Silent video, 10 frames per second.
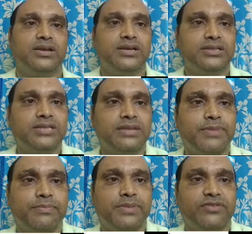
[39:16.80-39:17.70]
3
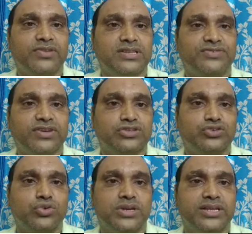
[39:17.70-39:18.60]
member fields. For
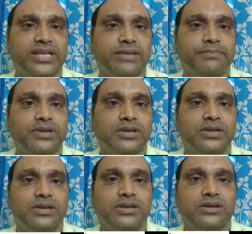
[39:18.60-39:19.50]
storing name,
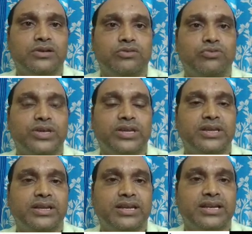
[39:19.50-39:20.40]

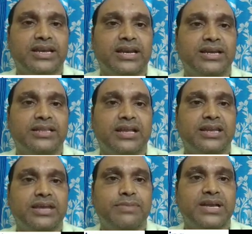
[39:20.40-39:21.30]
we declared the
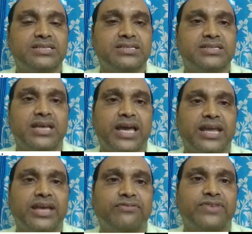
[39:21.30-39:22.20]
name as
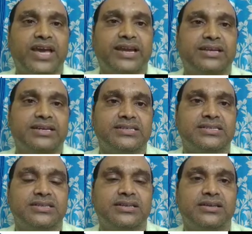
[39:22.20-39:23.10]
array of
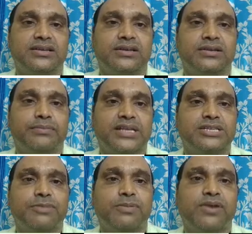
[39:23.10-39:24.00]
characters.
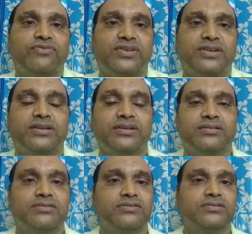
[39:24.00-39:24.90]
Maximum of
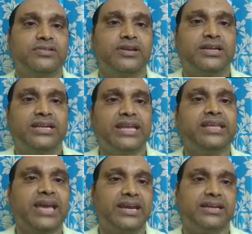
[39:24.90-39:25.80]
10
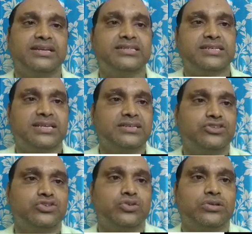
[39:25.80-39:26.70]
characters it can
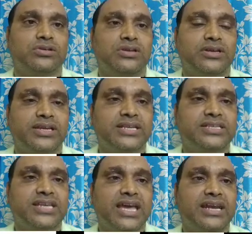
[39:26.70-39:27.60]
store.
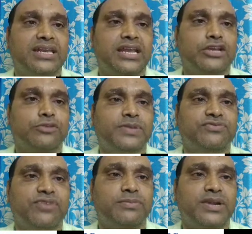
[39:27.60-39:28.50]
Each character occupies
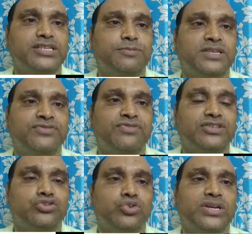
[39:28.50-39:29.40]
1 byte space. For
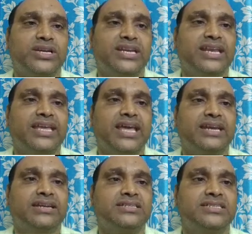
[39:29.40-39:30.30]
storing 10
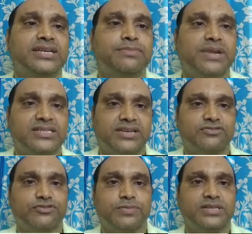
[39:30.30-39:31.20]
characters, 10 bytes of
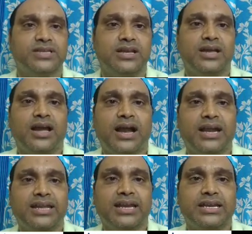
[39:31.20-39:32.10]
space. Hall
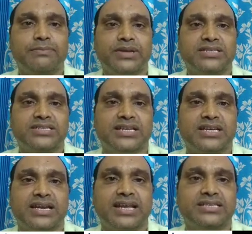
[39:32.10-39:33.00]
ticket number is
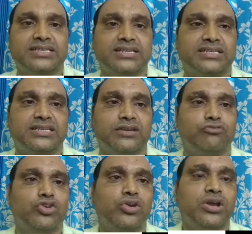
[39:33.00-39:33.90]
declared as integer.
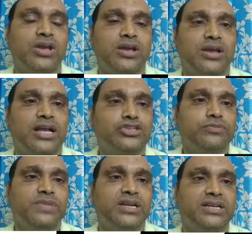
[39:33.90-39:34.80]
We
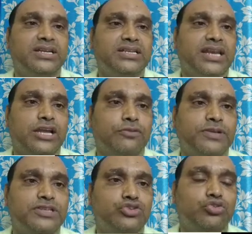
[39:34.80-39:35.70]
assume that integer
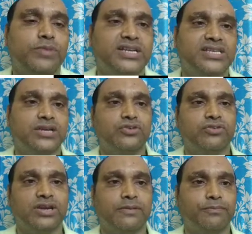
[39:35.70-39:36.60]
occupies 2 bytes on your
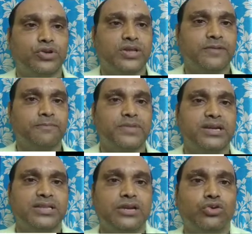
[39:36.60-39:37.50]
computer. And
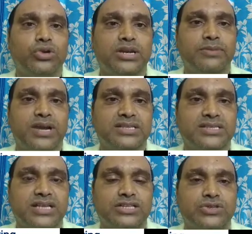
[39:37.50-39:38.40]
then total marks
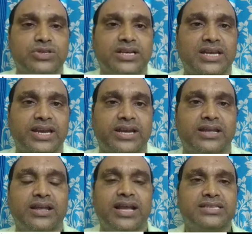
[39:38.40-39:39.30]
is also
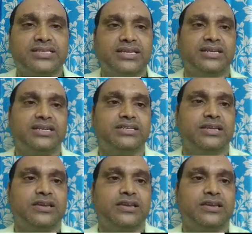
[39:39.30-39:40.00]
declared as an integer.